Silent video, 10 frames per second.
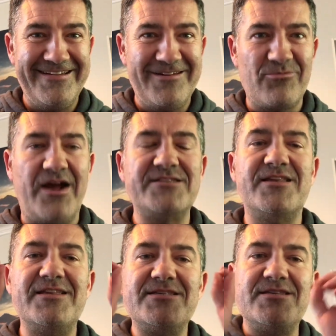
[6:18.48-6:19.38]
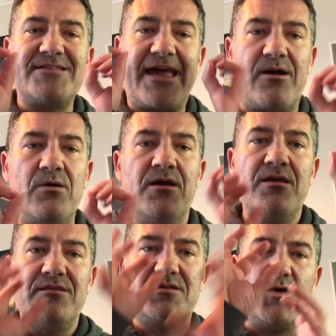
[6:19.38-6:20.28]
Right? So this is how
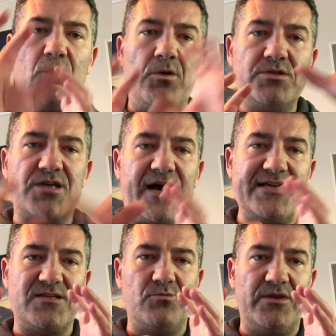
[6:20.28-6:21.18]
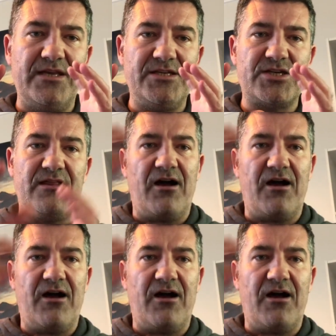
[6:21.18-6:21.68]
this all ties in with each other.